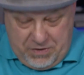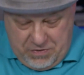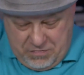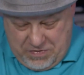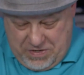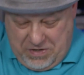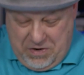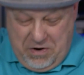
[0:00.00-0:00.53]

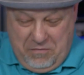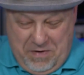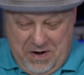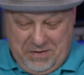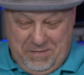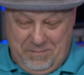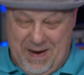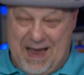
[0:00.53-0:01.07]
unit
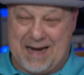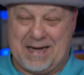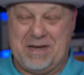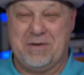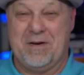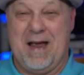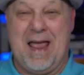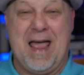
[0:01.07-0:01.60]
around the back
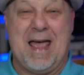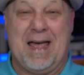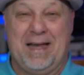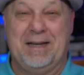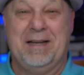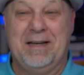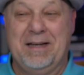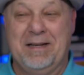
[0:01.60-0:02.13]
of your
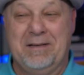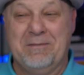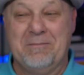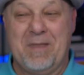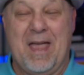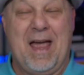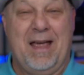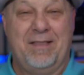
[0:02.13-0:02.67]
head
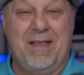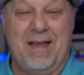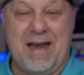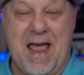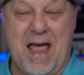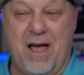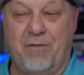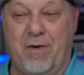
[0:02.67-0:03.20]
and then
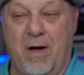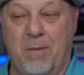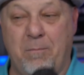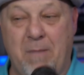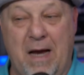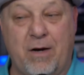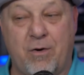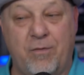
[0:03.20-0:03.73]
have a
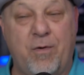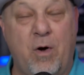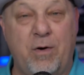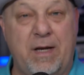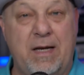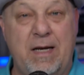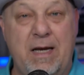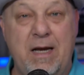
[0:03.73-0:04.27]

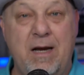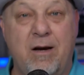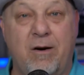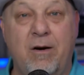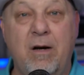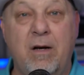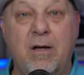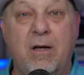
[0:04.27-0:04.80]
microphone in
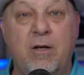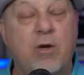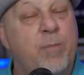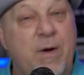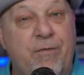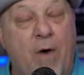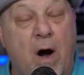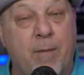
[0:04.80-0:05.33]
here, you'd
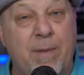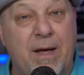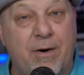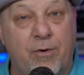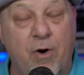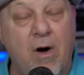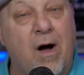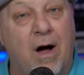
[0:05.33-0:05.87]
be far
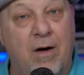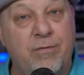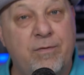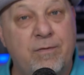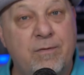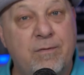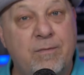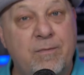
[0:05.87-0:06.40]
better
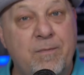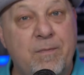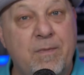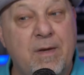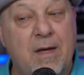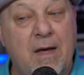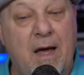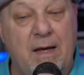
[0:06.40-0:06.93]
off.
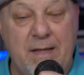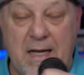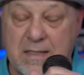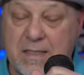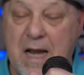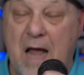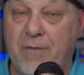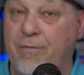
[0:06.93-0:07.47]
And
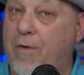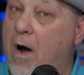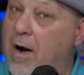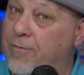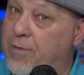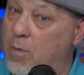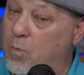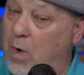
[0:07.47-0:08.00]
that's not
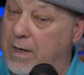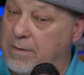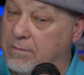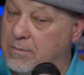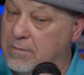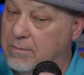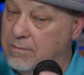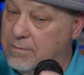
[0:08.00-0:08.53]
far from what
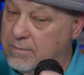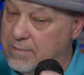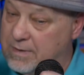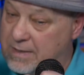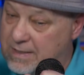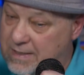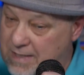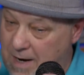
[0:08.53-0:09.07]

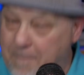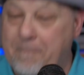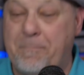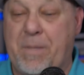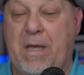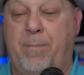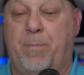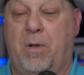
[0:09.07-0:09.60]
some
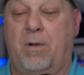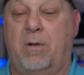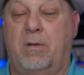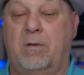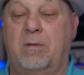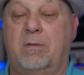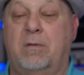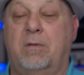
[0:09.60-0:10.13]

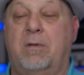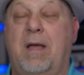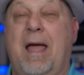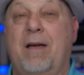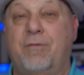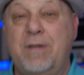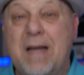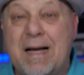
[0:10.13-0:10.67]
people
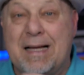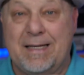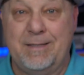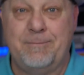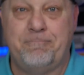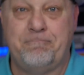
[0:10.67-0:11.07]
have done.